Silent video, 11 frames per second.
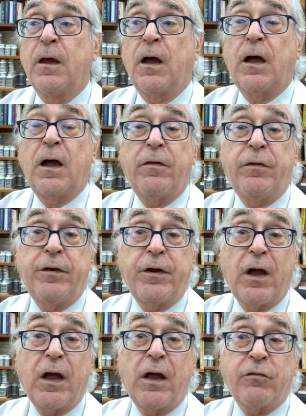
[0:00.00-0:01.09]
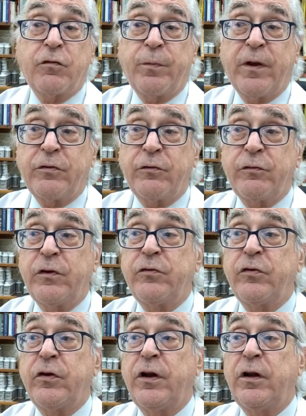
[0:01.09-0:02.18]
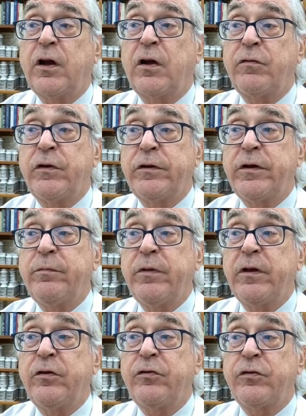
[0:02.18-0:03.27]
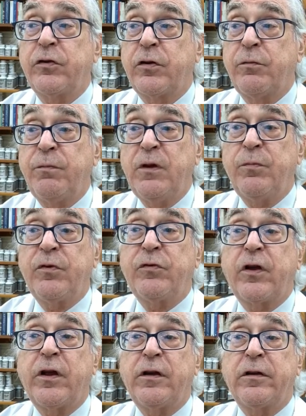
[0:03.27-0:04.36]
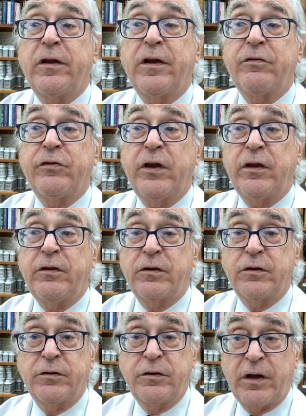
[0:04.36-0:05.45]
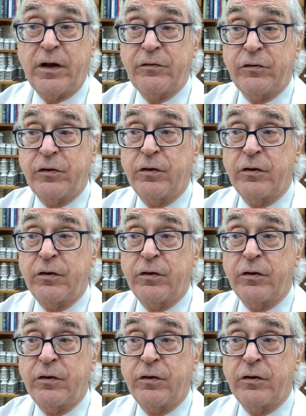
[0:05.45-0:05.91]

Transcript: on the non-specificity of the limulus amoebocyte lysate test,